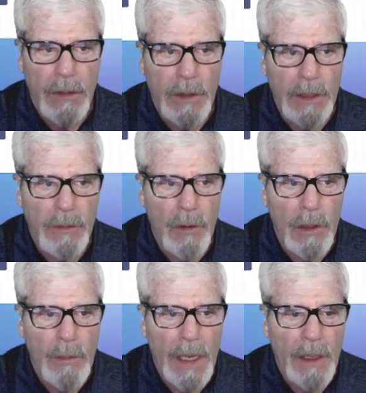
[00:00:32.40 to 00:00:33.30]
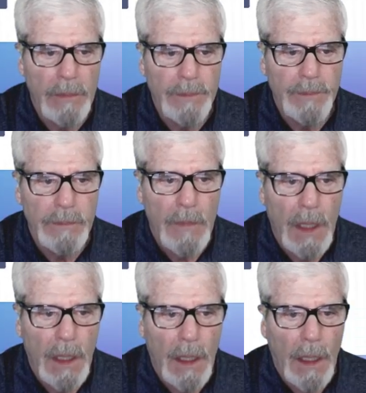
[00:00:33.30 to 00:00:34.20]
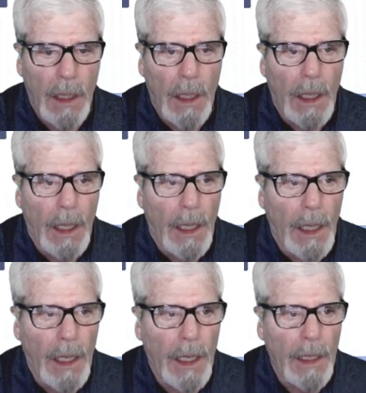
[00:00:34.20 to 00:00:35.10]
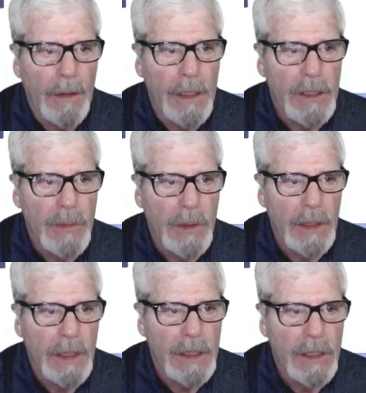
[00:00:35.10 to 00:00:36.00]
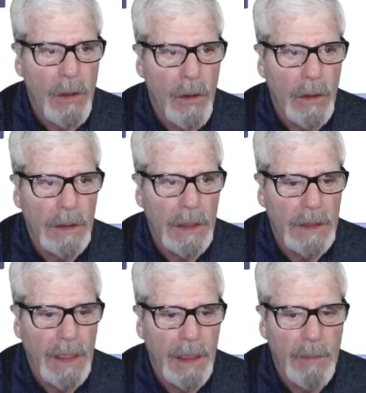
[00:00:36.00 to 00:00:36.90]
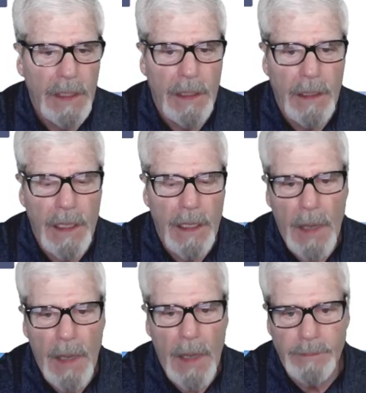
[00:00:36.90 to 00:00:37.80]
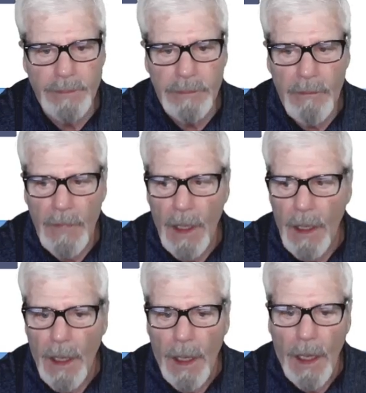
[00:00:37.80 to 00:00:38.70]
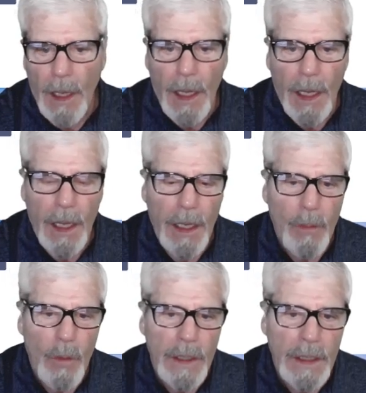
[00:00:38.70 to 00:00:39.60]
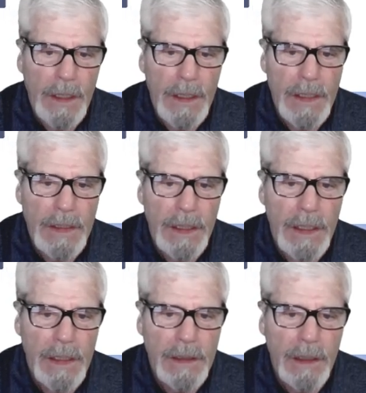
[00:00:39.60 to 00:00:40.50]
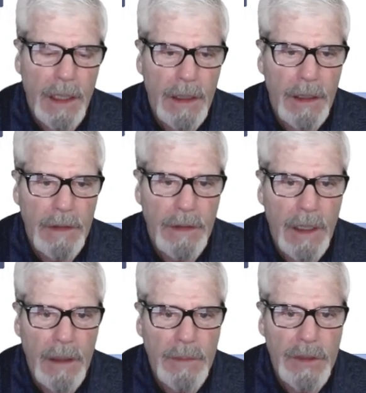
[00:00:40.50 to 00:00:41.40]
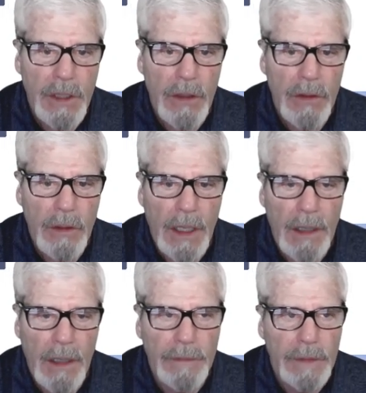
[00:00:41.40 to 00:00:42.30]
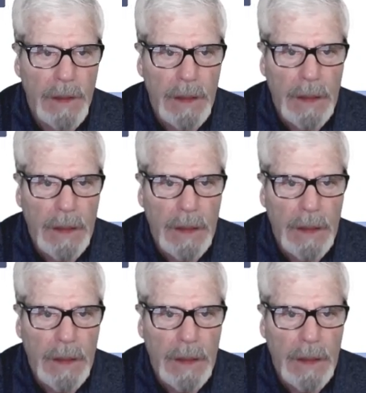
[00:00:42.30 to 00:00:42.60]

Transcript: you what they're all about. And this one is called 10-Minute Email. And what it is a lot of the times you have